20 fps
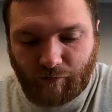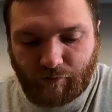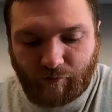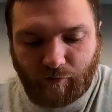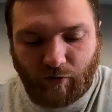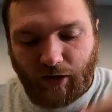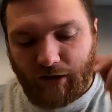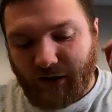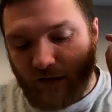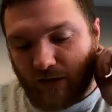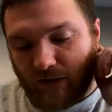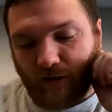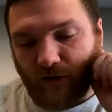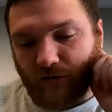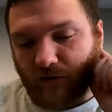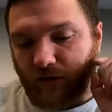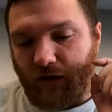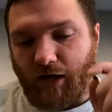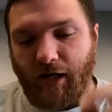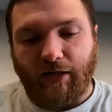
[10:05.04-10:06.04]
Really dig those
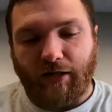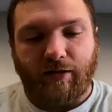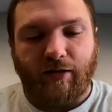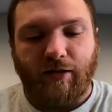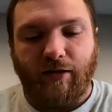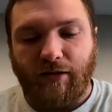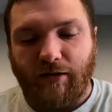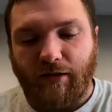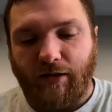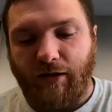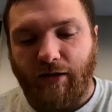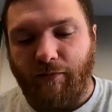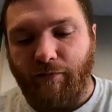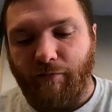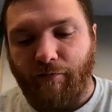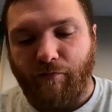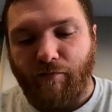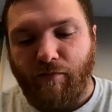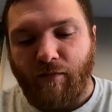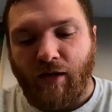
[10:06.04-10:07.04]
a lot.
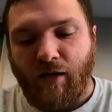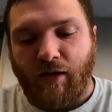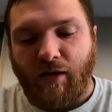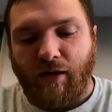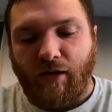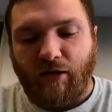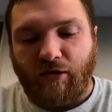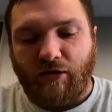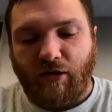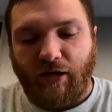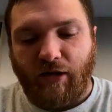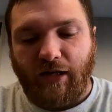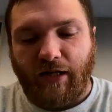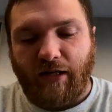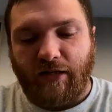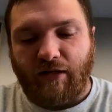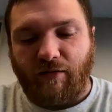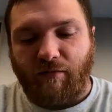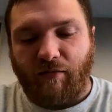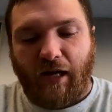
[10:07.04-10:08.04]
Started getting
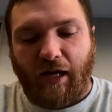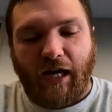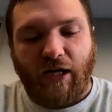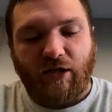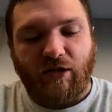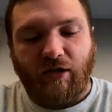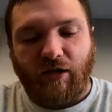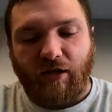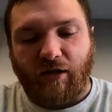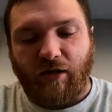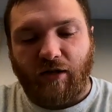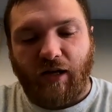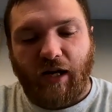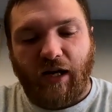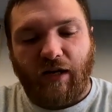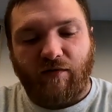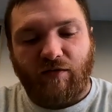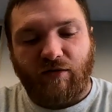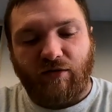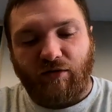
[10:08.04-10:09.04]
some last year and they
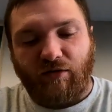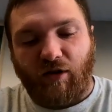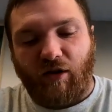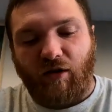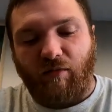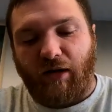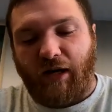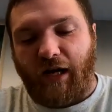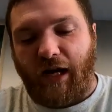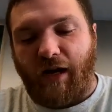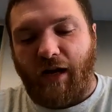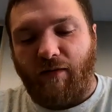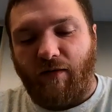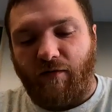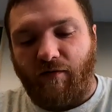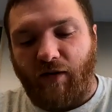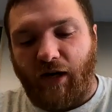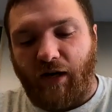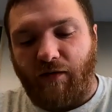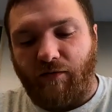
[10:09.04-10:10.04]
have slowly became a
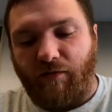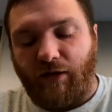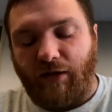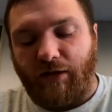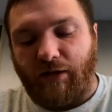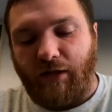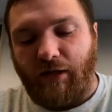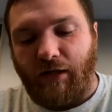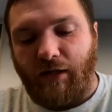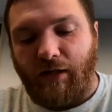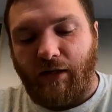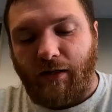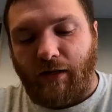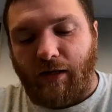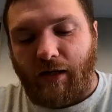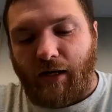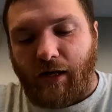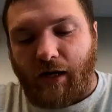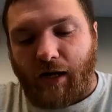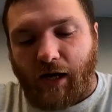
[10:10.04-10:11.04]
favorite.
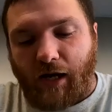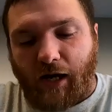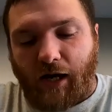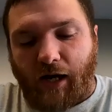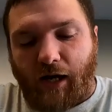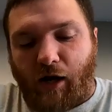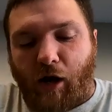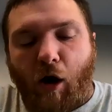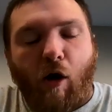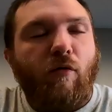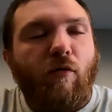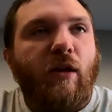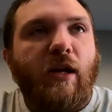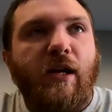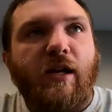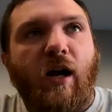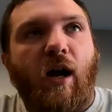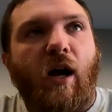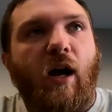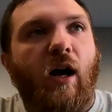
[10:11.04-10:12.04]
Only
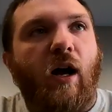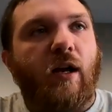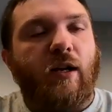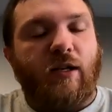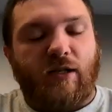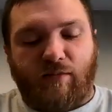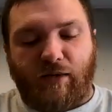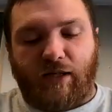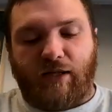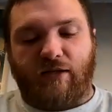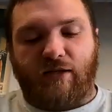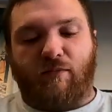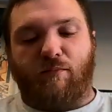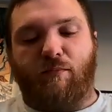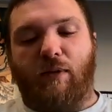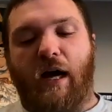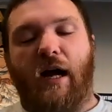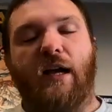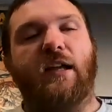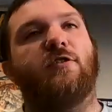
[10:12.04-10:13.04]
con is because the
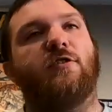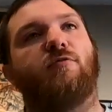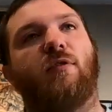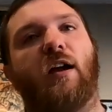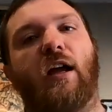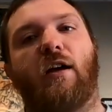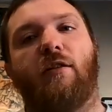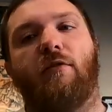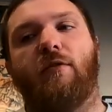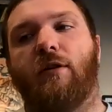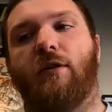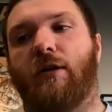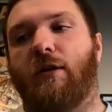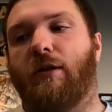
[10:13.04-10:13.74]
body's round.